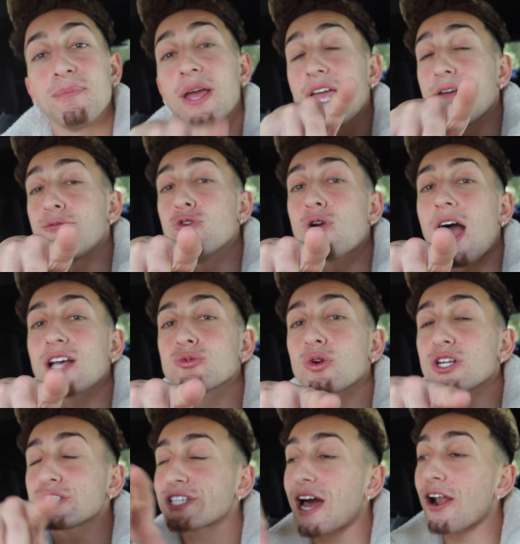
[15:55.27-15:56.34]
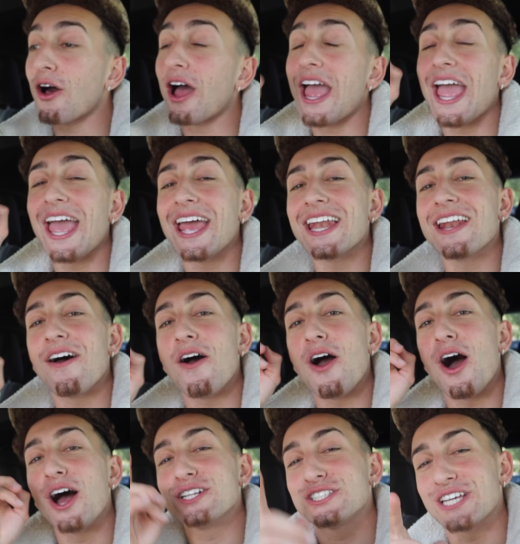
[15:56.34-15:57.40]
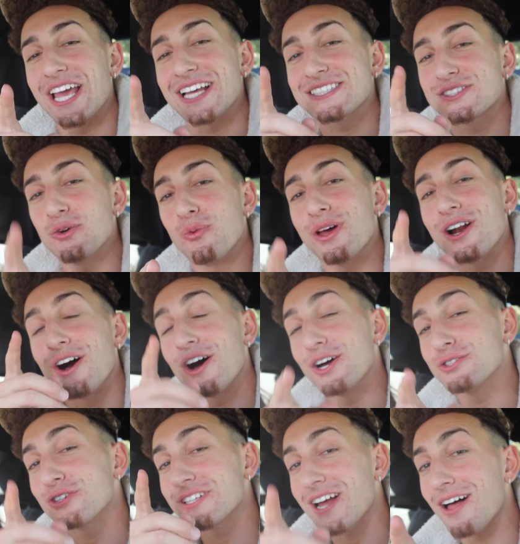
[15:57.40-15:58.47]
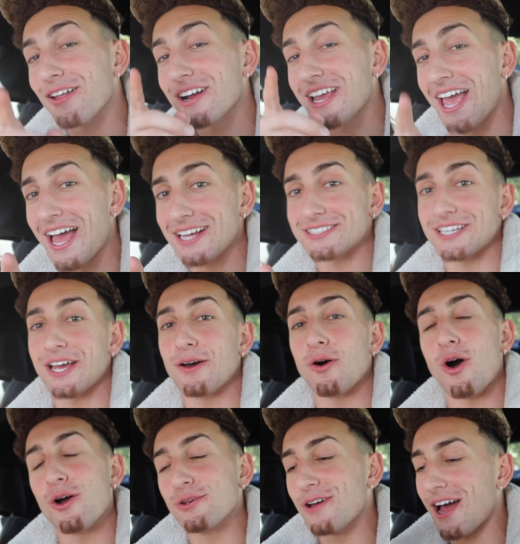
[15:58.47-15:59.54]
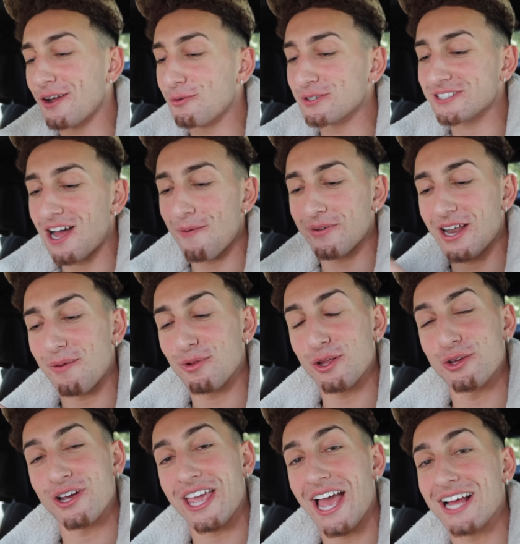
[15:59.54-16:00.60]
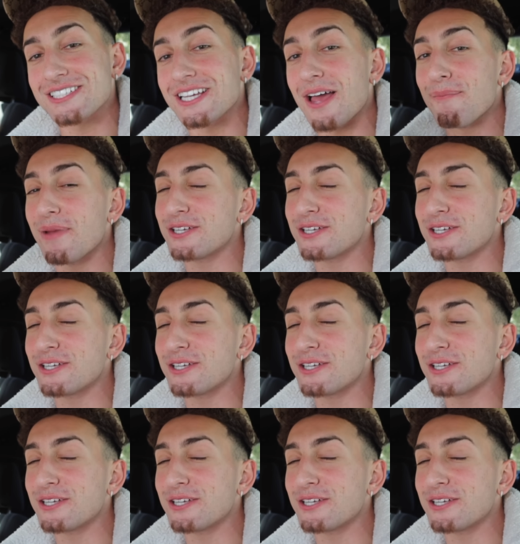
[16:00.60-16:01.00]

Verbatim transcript: But if you guys want to shout out and a chance to win a $100 Cash App. All you gotta do is comment down below your Cash App.